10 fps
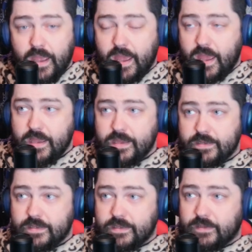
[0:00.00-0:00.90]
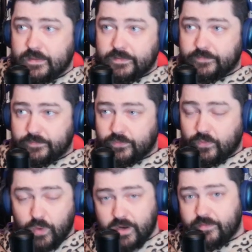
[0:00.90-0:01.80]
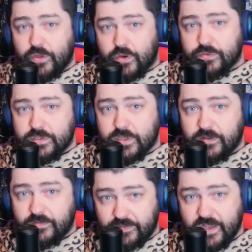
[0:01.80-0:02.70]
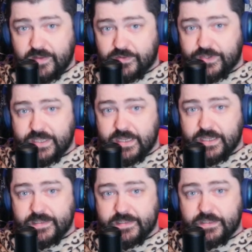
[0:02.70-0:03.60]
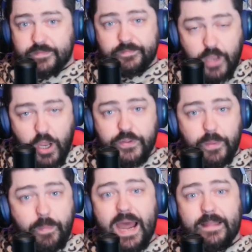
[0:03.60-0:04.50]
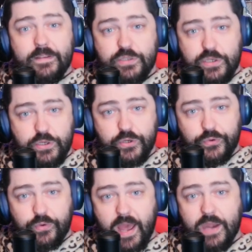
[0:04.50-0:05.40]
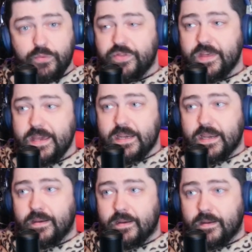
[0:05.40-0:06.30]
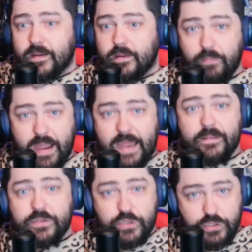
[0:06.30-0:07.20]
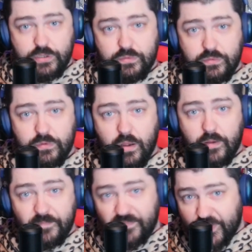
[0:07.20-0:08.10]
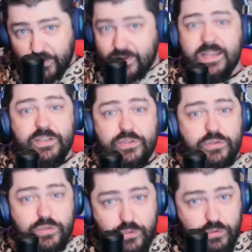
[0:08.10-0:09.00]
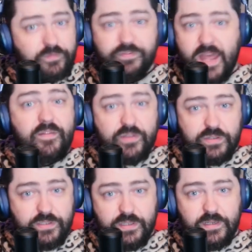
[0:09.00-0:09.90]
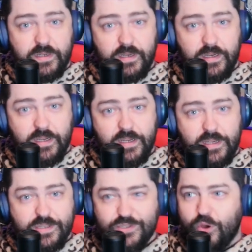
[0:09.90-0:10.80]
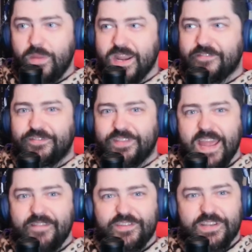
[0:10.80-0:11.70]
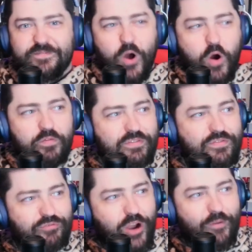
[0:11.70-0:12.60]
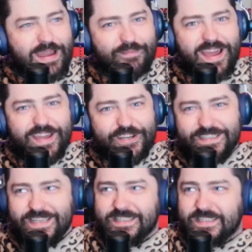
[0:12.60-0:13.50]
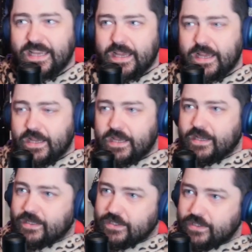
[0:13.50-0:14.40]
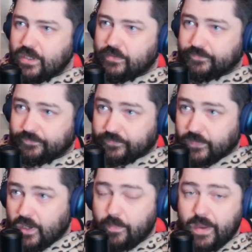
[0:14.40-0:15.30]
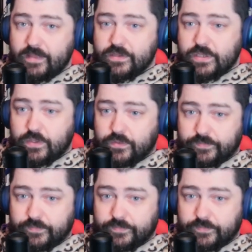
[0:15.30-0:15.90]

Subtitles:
And one of those flavors is called the palace coup. And within palace coup, there is two flavors. So many flavors of overthrowing, my goodness. So, palace coup